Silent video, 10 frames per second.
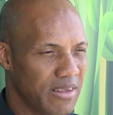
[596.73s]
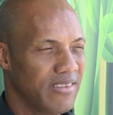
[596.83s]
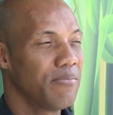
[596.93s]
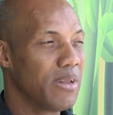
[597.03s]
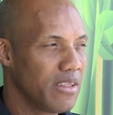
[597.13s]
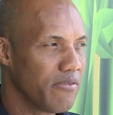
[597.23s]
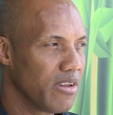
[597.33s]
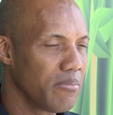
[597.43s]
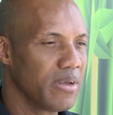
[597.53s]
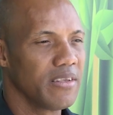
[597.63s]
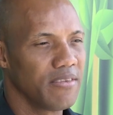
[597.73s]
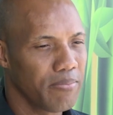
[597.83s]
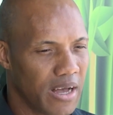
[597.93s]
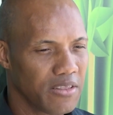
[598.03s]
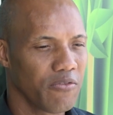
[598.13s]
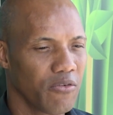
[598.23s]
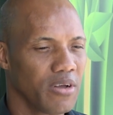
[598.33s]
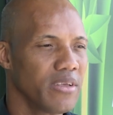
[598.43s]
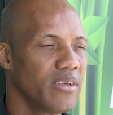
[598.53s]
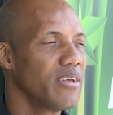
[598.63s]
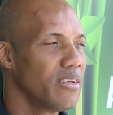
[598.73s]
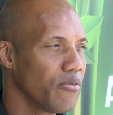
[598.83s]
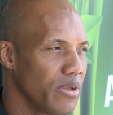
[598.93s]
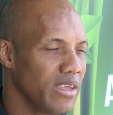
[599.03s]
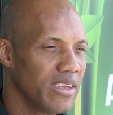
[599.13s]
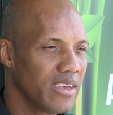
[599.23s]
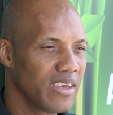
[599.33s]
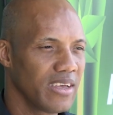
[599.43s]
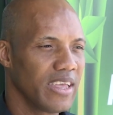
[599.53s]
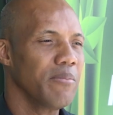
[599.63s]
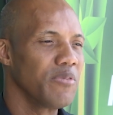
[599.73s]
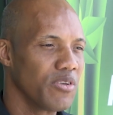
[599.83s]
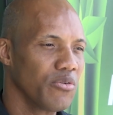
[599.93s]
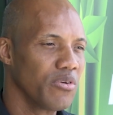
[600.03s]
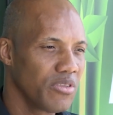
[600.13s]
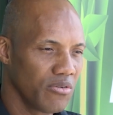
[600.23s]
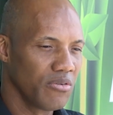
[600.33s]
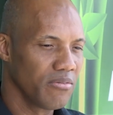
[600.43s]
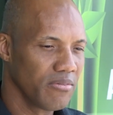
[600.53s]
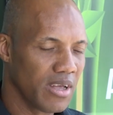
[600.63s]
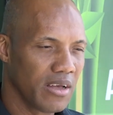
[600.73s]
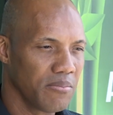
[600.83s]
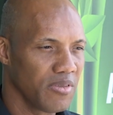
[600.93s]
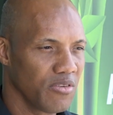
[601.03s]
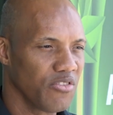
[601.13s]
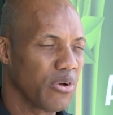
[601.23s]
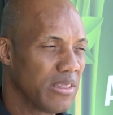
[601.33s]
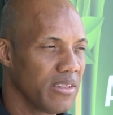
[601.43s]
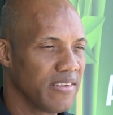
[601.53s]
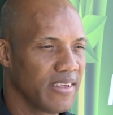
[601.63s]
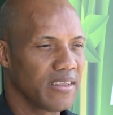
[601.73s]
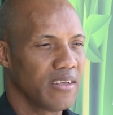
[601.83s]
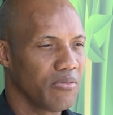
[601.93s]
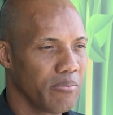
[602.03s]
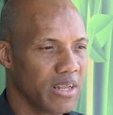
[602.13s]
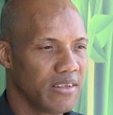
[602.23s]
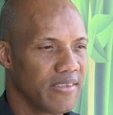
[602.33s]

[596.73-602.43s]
business plan development is part of what we aim to do to strengthen the sector, to build the